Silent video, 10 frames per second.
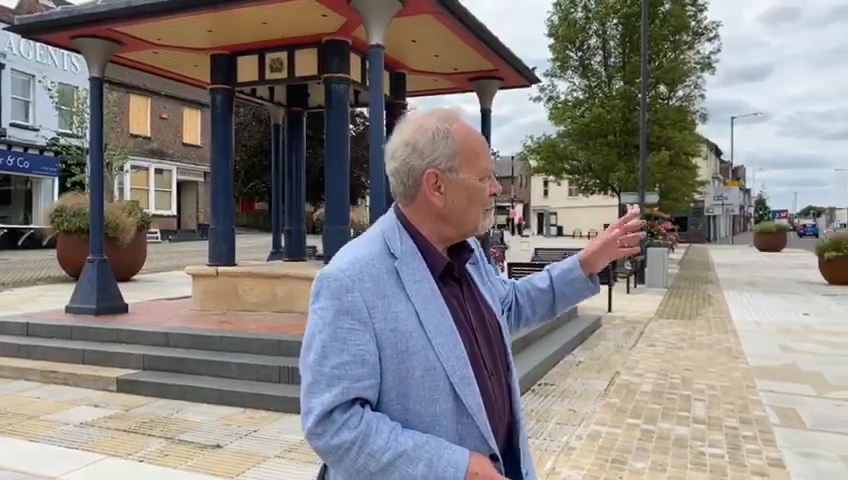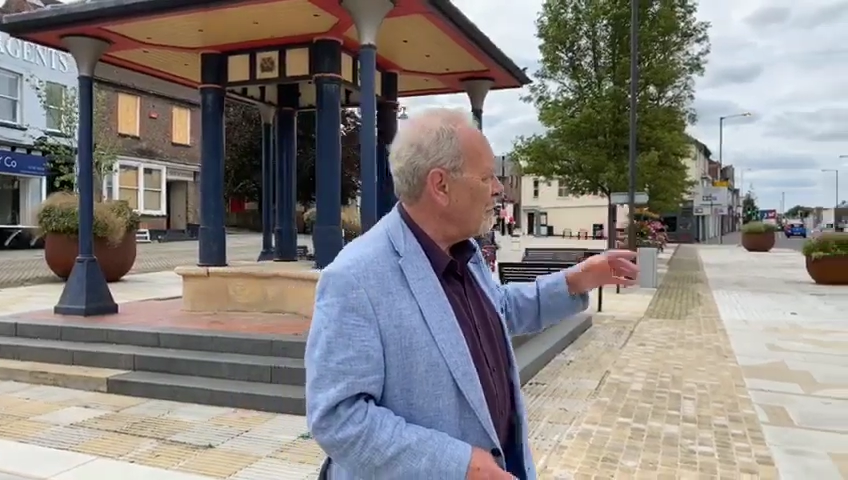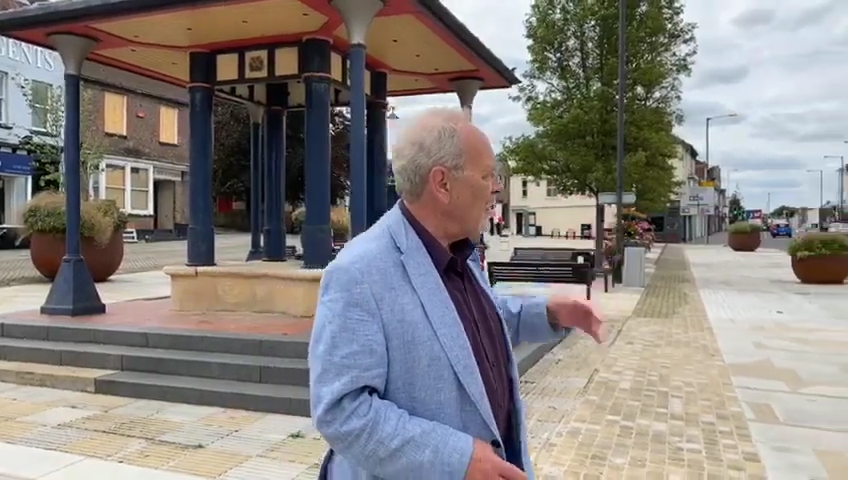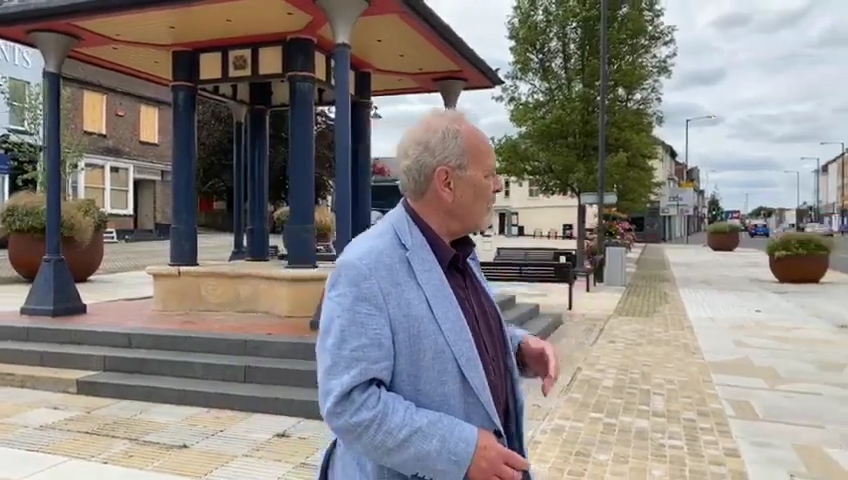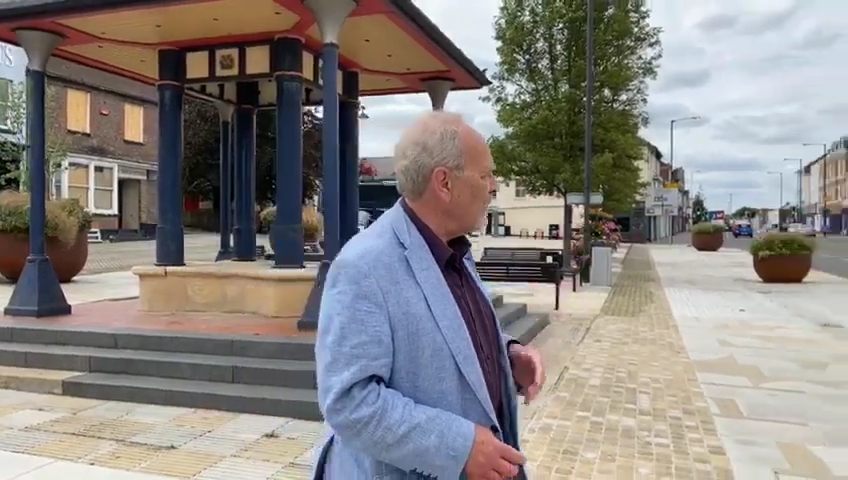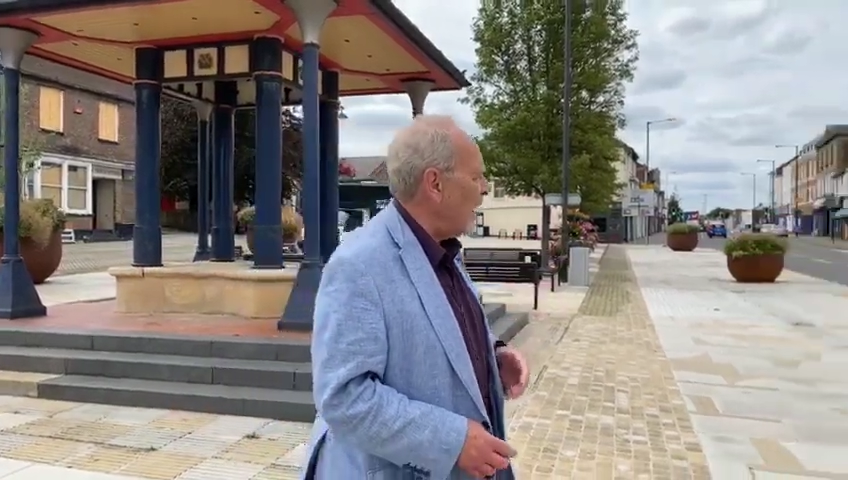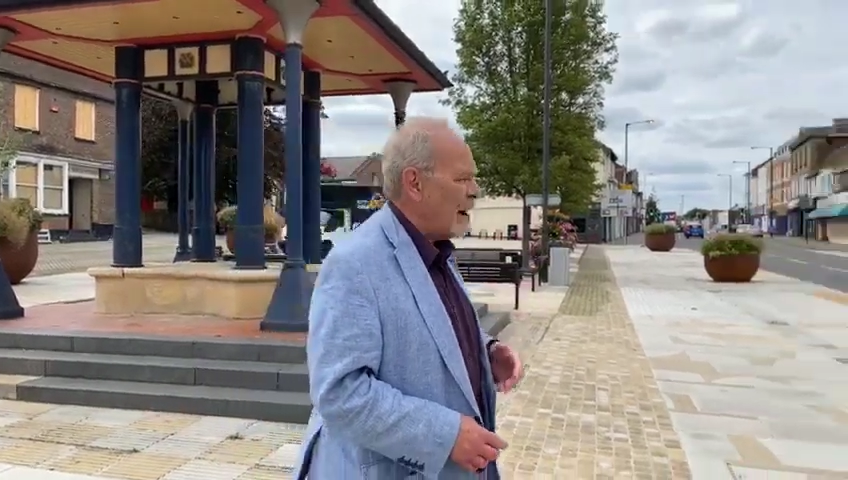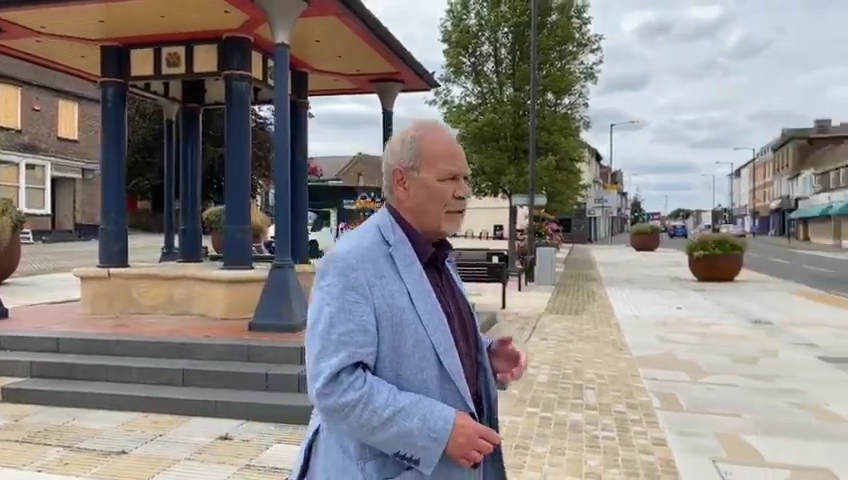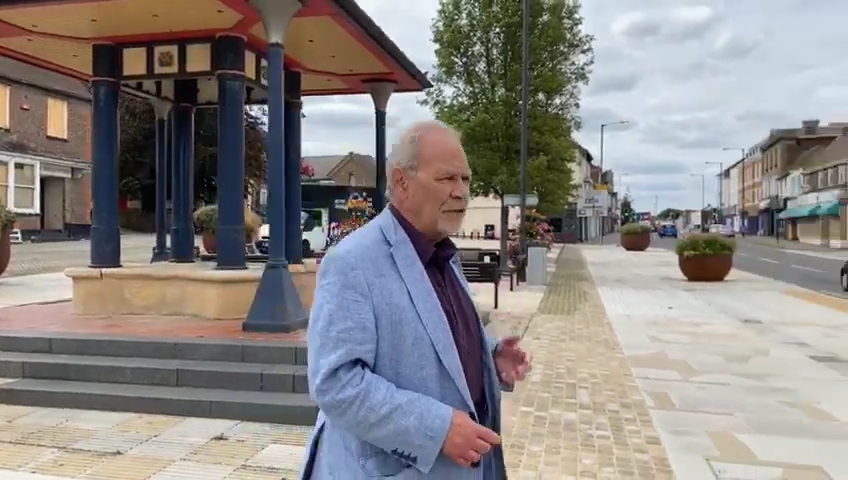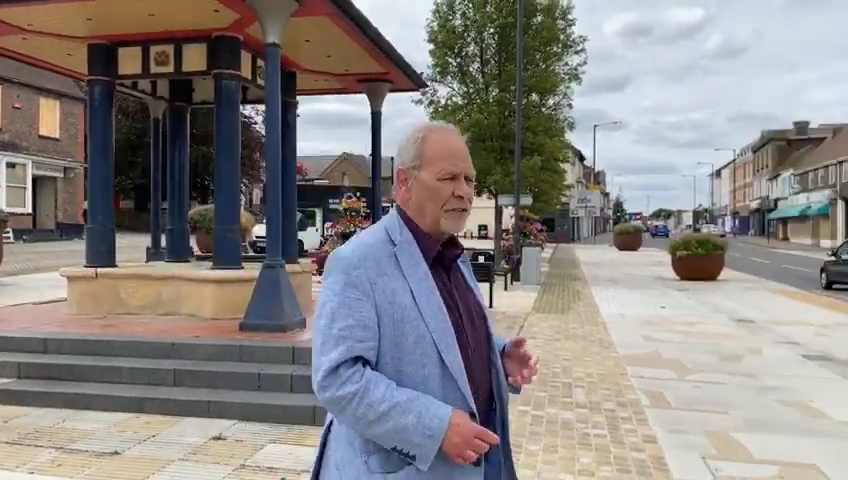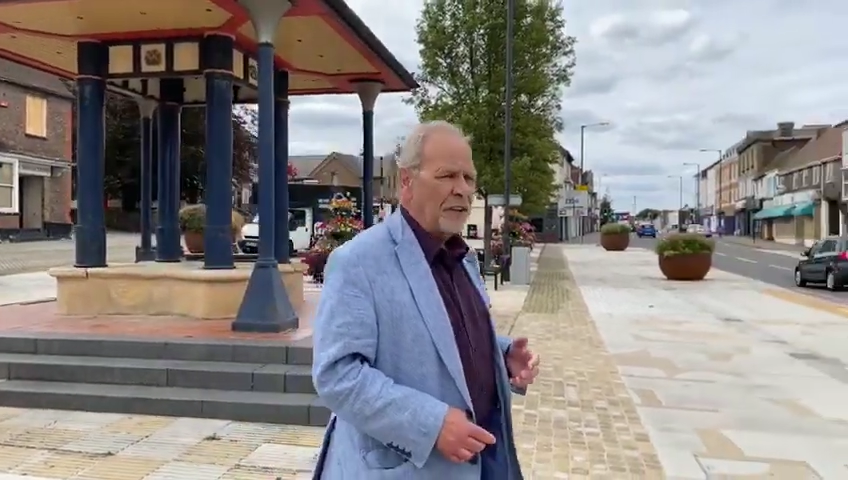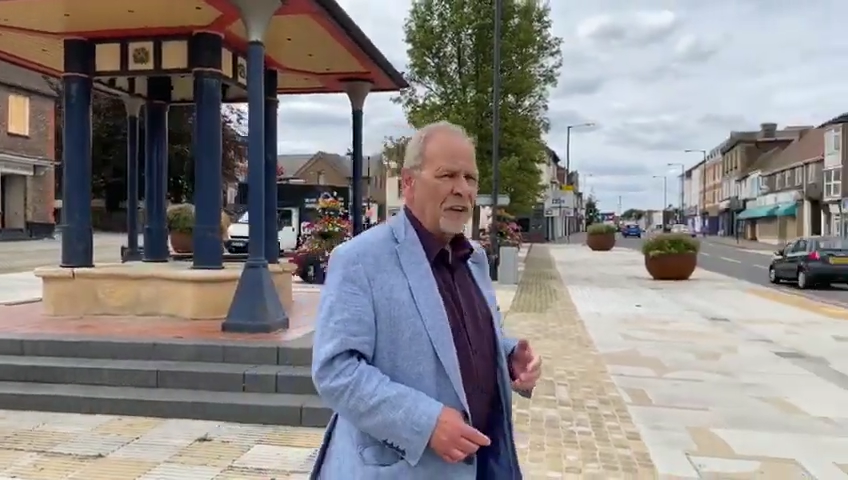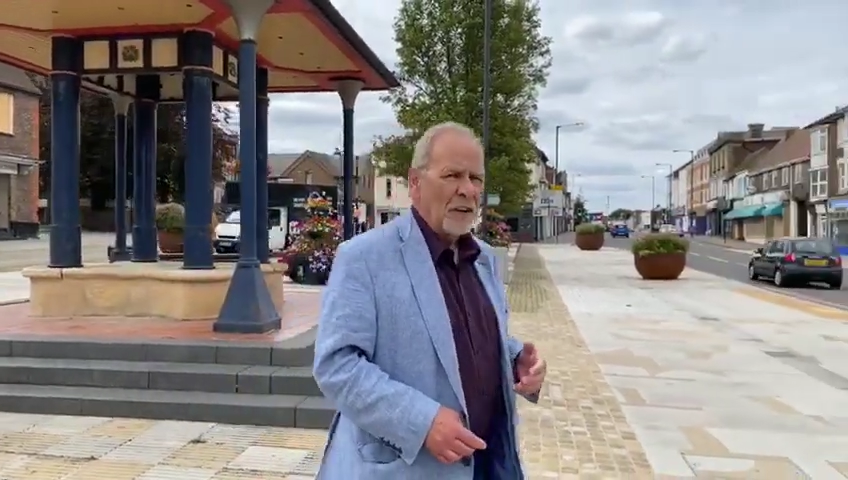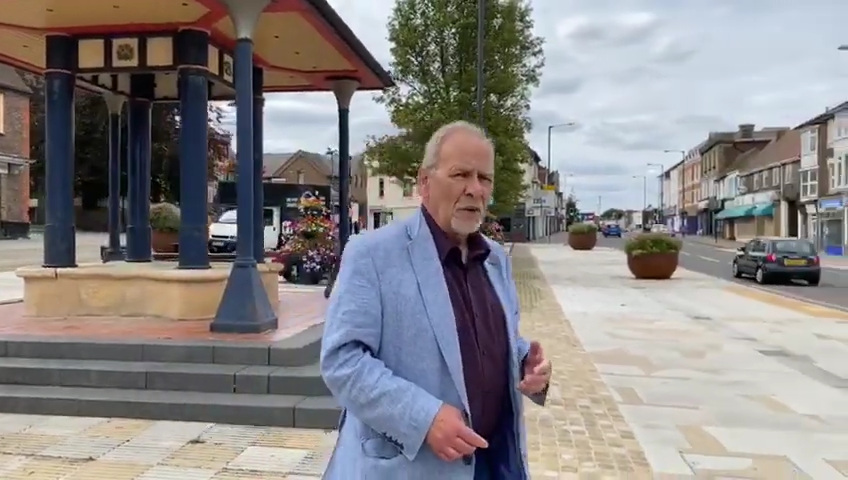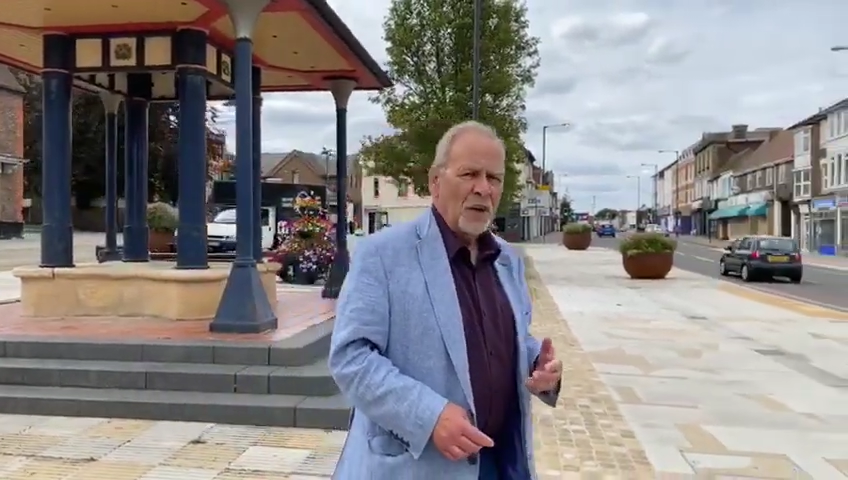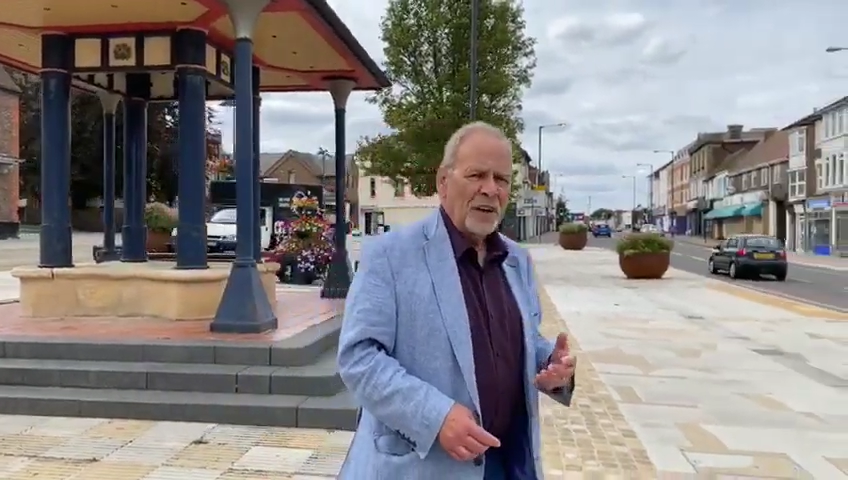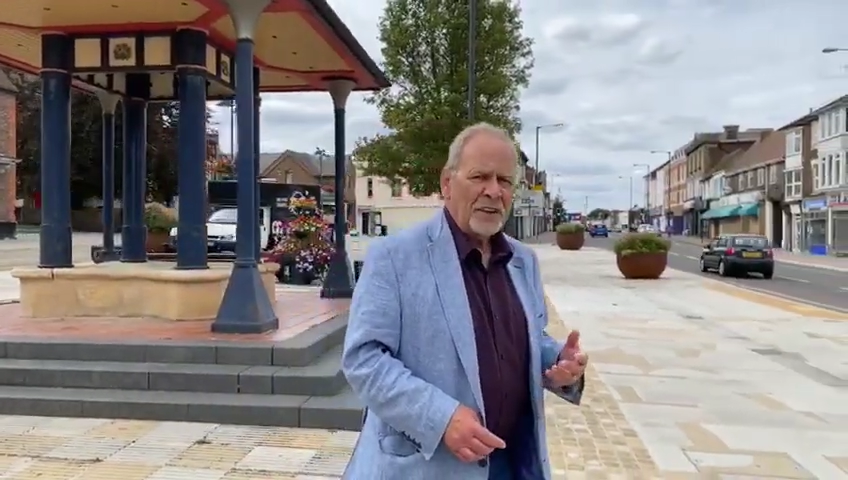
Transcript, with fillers: Priory House, we're